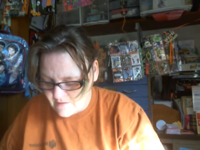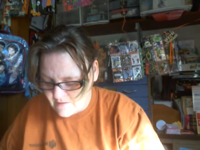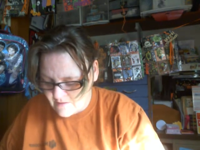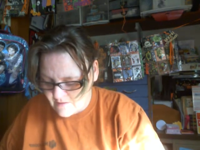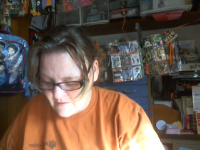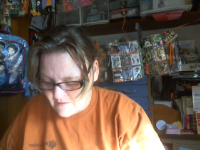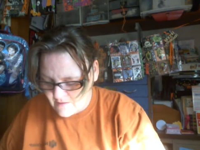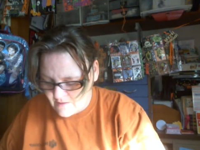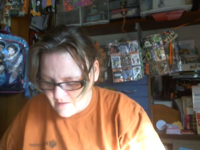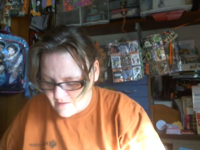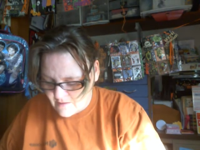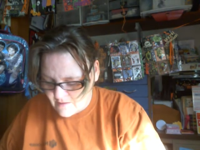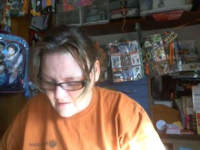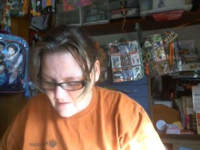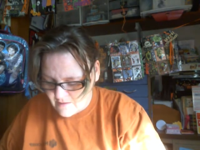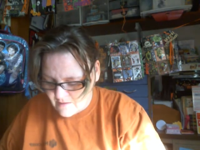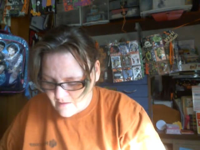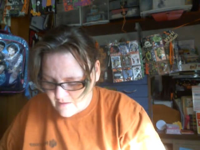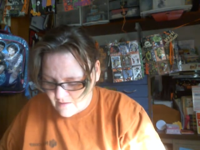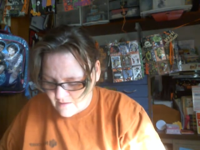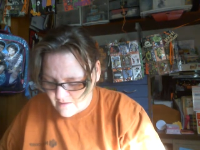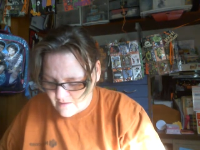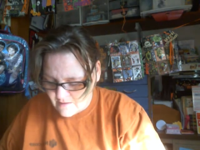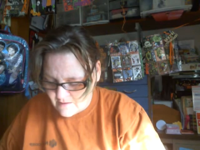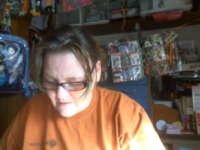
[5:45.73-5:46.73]

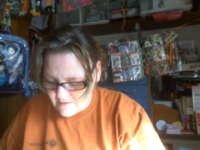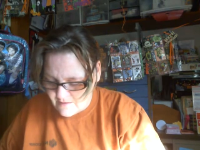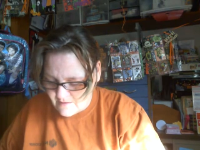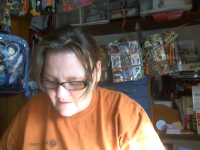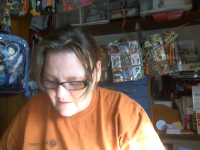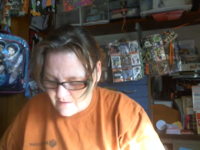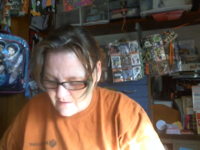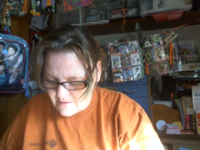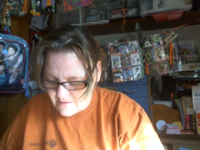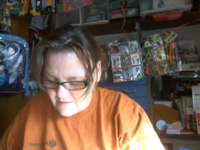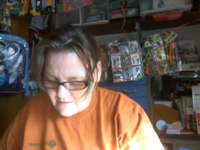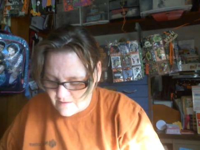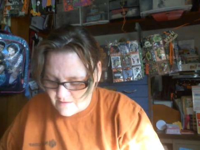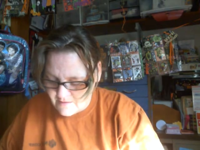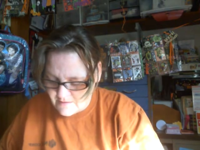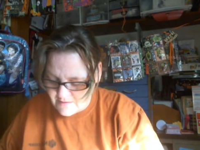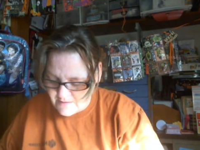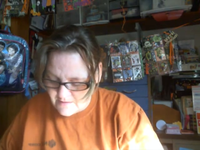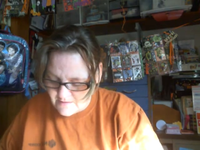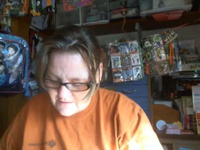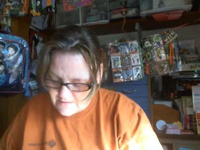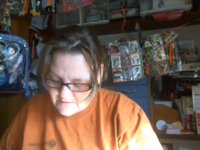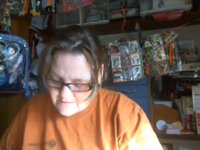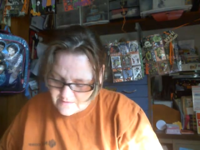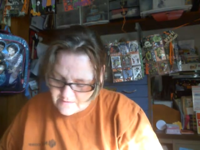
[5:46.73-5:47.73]

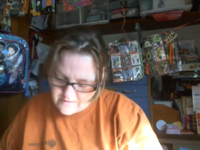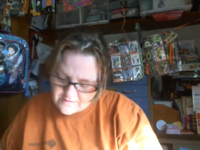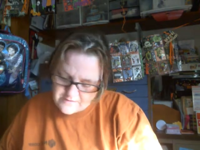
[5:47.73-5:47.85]
(no one is talking)